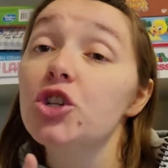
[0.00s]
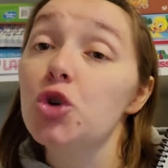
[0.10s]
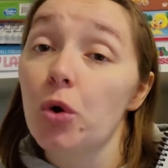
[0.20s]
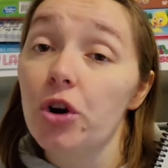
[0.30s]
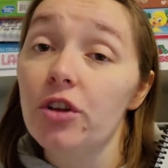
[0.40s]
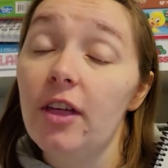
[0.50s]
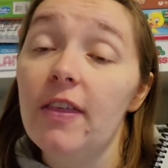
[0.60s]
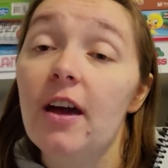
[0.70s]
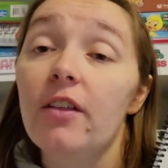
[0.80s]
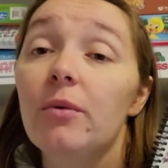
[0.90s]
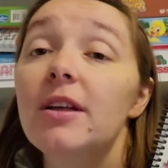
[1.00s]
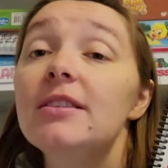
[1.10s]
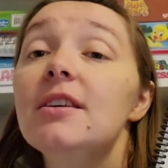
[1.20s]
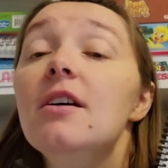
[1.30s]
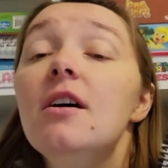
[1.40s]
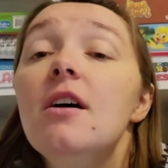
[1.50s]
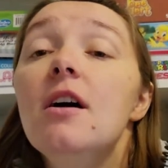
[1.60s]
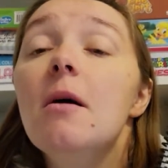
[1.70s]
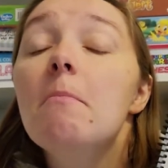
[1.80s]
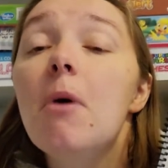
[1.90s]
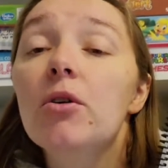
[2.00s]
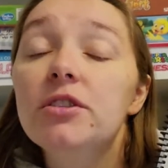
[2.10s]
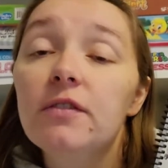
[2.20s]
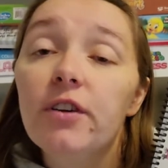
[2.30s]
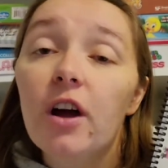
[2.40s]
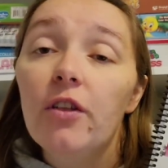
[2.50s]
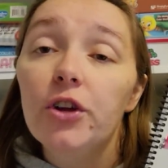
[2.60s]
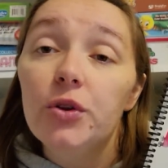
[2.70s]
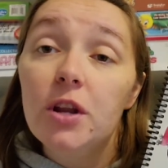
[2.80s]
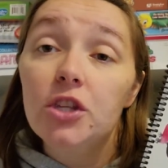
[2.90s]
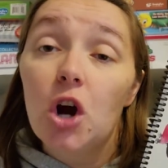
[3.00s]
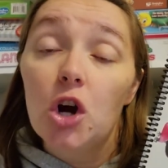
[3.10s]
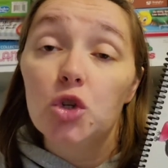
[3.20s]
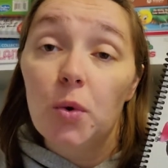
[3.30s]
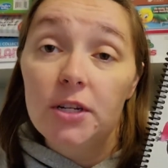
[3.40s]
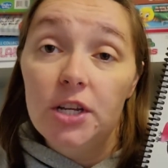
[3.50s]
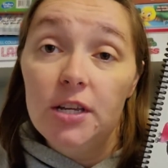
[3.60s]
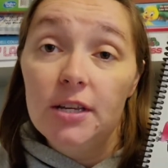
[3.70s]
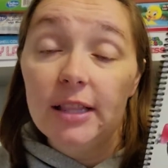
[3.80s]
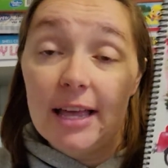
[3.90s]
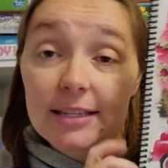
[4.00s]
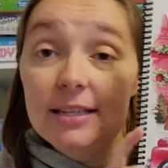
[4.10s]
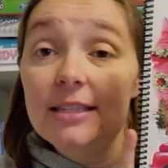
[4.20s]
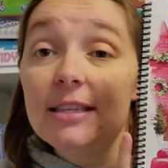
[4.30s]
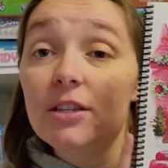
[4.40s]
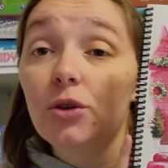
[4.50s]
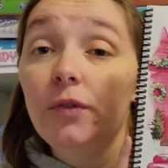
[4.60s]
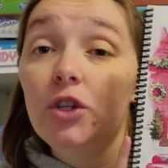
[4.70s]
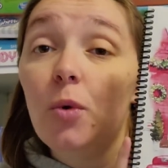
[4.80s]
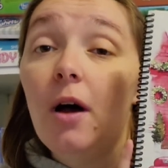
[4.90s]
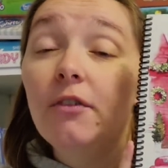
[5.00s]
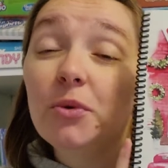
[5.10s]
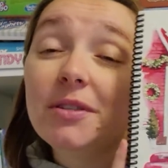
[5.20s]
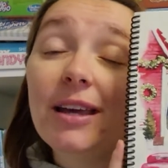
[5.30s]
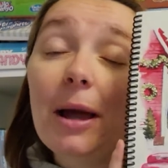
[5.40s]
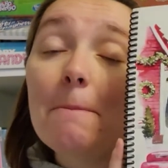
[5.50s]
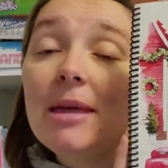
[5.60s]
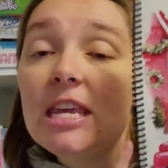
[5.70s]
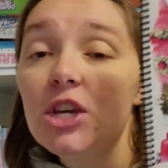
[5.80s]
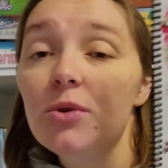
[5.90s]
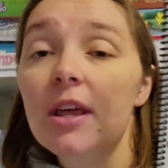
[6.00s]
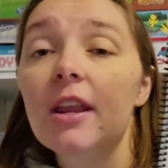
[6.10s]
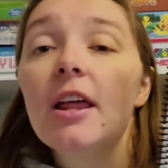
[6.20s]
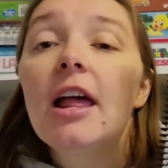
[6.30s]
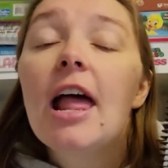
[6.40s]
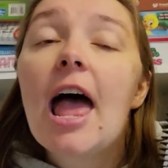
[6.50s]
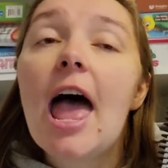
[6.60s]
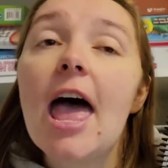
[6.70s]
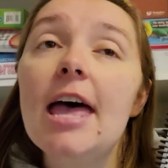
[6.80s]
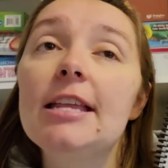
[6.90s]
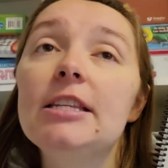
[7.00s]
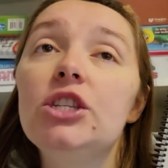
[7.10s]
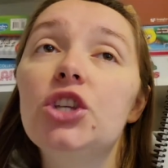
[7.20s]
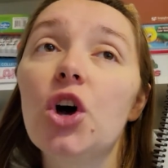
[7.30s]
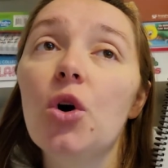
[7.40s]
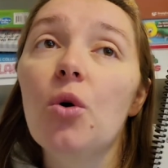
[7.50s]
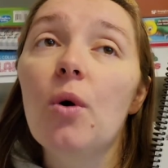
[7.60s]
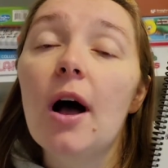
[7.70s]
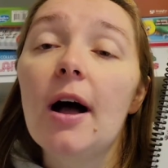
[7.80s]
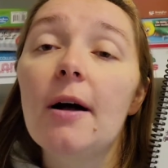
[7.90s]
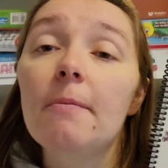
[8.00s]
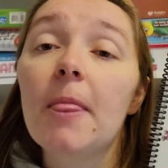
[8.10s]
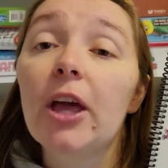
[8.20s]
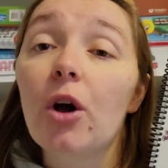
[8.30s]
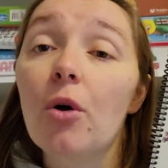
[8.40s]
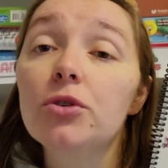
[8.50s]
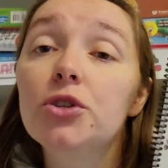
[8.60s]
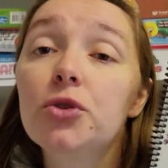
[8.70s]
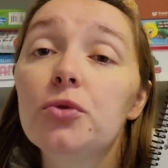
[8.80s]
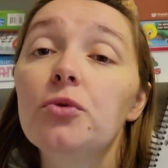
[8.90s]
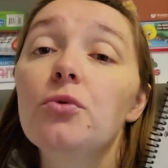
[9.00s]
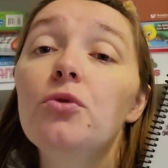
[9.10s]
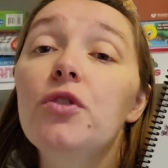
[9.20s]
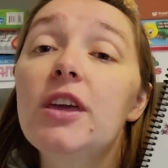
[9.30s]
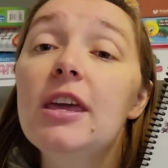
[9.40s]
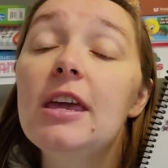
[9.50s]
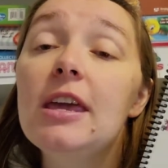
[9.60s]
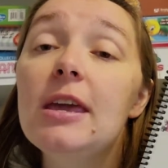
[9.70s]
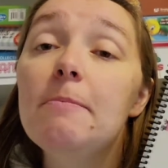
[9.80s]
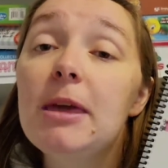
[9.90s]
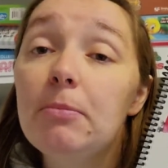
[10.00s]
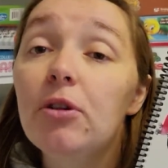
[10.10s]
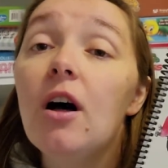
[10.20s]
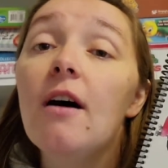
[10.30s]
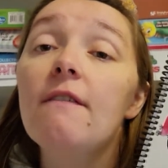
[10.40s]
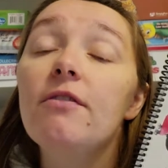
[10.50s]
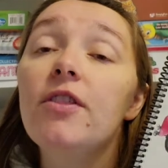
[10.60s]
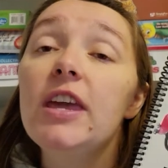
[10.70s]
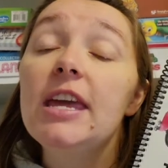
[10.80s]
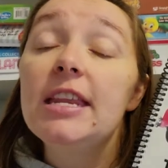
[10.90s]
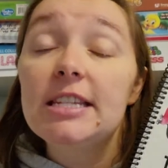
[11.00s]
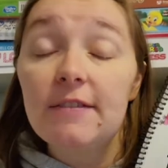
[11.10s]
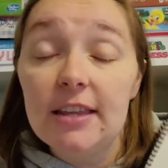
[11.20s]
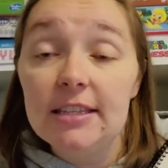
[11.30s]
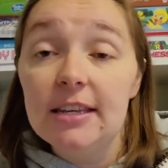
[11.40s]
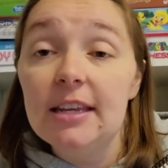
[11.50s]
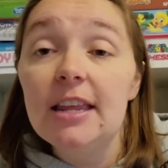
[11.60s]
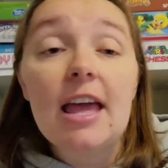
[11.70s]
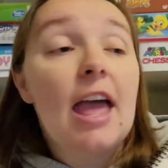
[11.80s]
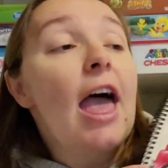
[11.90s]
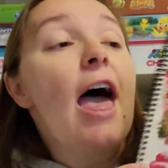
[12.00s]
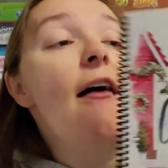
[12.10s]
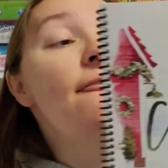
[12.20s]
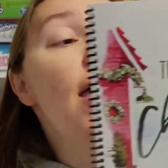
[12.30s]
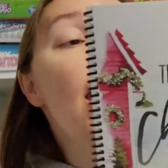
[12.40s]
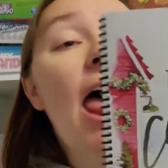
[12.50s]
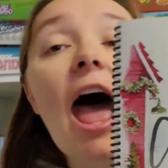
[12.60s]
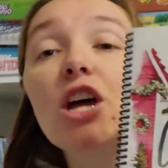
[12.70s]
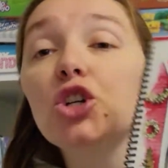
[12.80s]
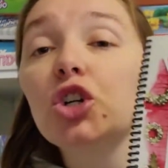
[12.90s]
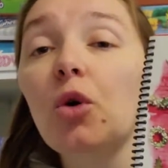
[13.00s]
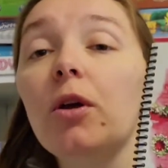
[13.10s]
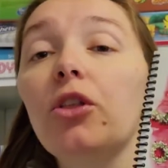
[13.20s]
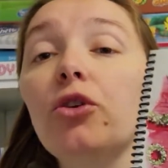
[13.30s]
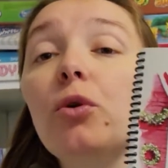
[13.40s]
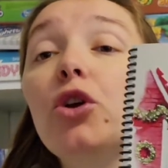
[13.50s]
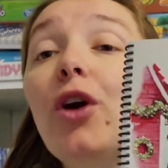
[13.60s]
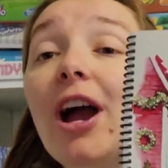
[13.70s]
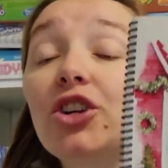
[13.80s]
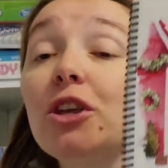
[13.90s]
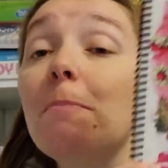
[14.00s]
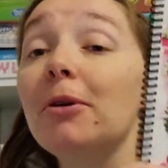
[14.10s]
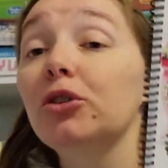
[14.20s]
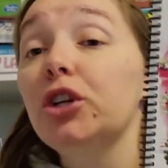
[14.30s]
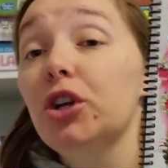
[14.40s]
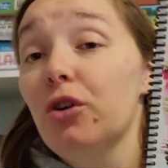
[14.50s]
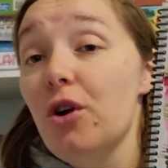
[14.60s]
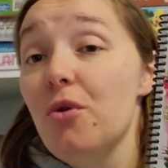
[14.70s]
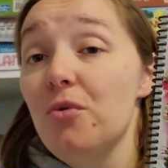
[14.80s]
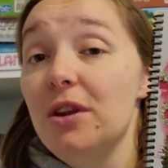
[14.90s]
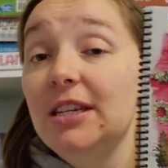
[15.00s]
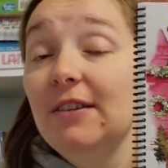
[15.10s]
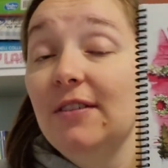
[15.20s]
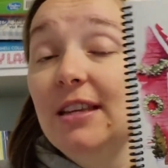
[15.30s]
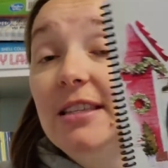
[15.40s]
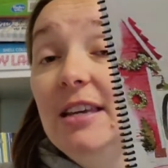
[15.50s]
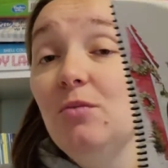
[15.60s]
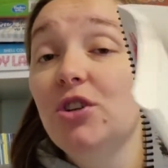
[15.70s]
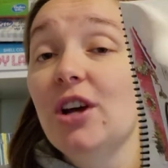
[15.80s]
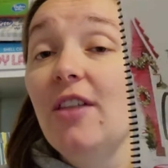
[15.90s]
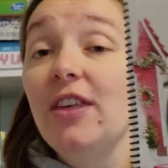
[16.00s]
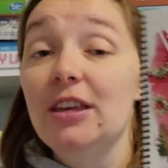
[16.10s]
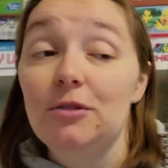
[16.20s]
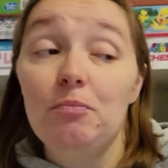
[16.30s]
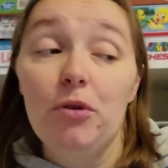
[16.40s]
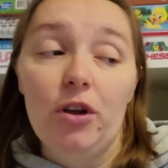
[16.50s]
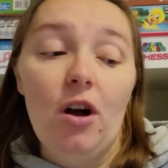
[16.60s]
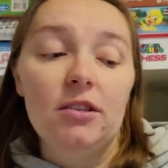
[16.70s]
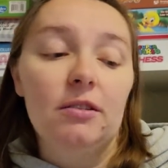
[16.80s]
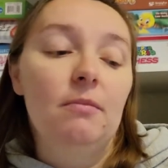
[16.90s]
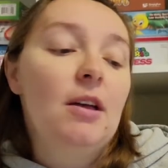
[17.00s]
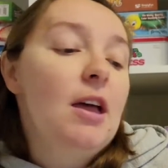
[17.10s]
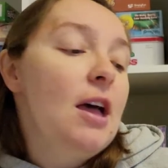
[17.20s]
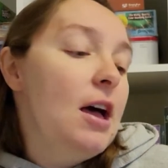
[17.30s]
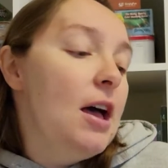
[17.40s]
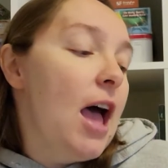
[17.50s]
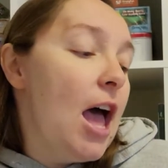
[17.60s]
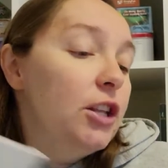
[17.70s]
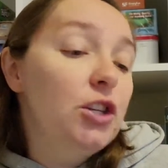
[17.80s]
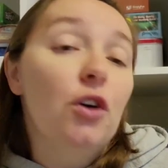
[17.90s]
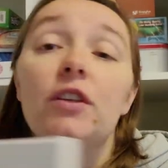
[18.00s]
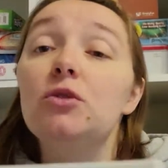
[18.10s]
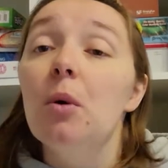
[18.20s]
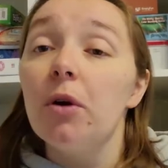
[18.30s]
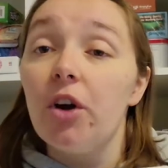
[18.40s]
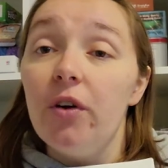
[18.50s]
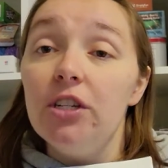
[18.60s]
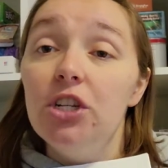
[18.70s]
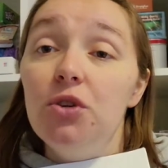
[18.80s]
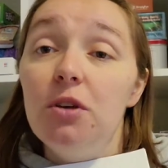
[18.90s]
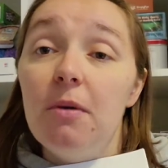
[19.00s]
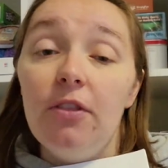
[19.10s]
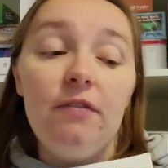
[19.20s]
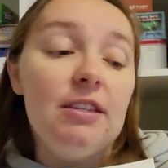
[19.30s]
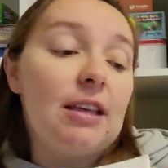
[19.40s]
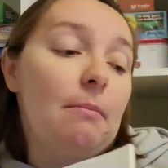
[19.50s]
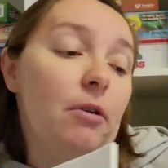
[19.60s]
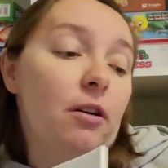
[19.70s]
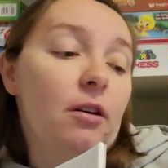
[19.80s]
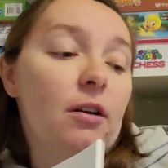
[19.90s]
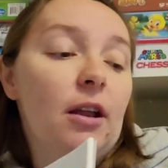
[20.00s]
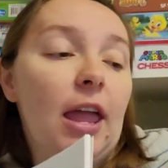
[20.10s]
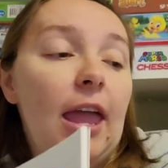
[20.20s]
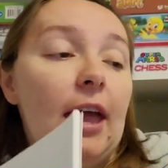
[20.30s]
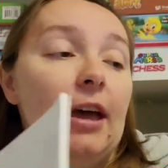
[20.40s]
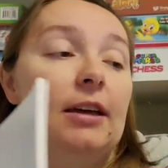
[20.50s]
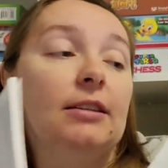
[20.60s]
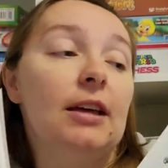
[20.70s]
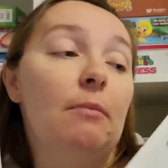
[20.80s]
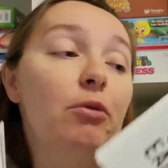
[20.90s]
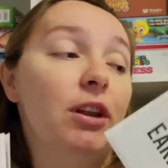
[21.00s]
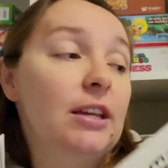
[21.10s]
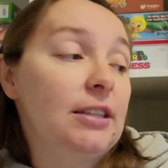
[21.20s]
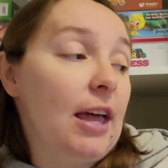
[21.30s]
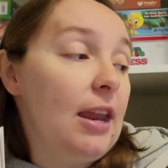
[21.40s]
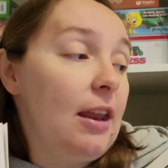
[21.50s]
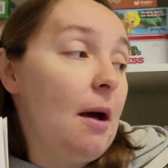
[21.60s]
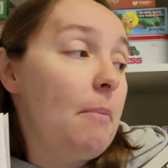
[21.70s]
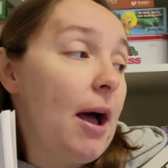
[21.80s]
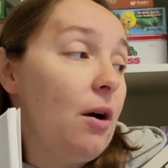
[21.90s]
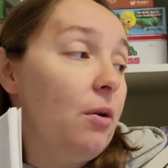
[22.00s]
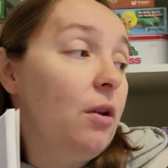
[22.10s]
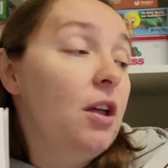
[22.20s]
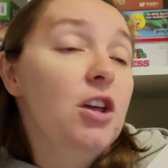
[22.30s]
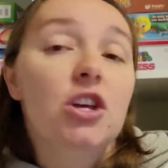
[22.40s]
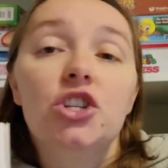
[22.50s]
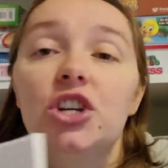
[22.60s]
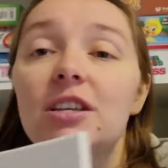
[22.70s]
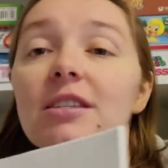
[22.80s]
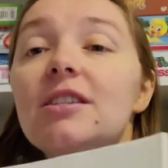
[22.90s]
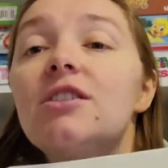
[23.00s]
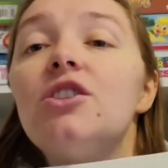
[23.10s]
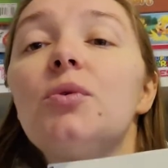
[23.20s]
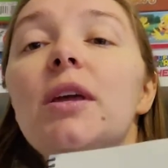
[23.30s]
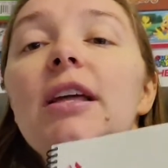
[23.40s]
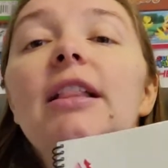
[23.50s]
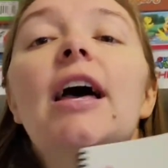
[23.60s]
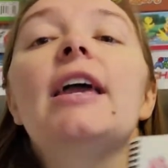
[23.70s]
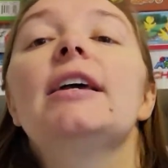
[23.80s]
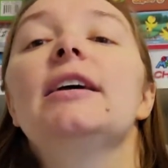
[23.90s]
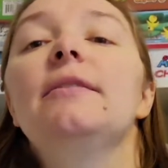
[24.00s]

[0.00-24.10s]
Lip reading: shorter than the other ones. Most of their other units are 20 lessons. This is only 12, so it's like a mini unit. And so it goes through the people of the nativity scene. And then as you're going through it, you're actually building your own nativity scene, which I think is pretty awesome. And so this is what we're going to do the month of December. And I'm pretty excited about just doing like